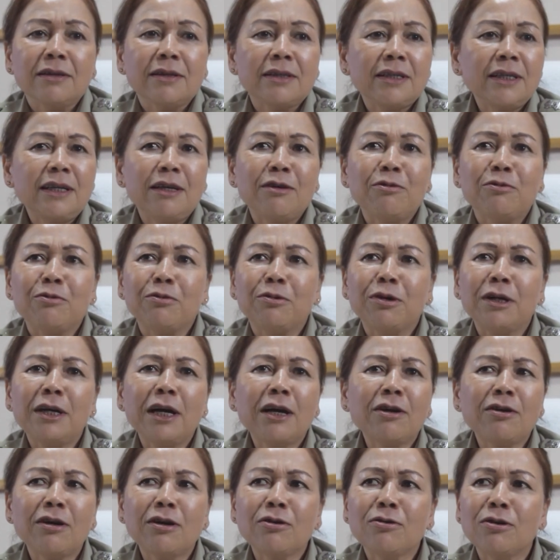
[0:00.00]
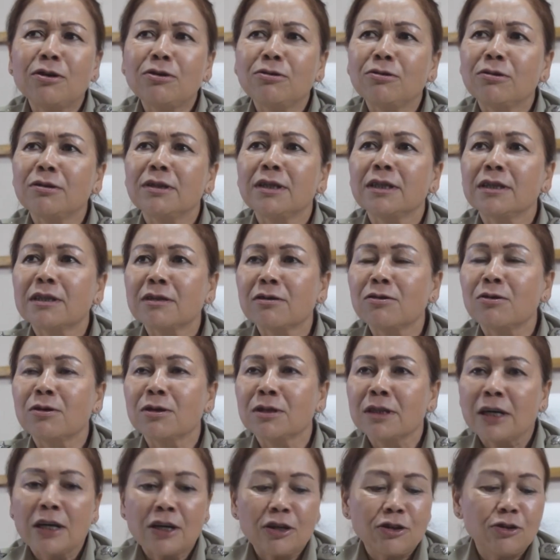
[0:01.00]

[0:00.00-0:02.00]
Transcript: see, we are not going to disclose.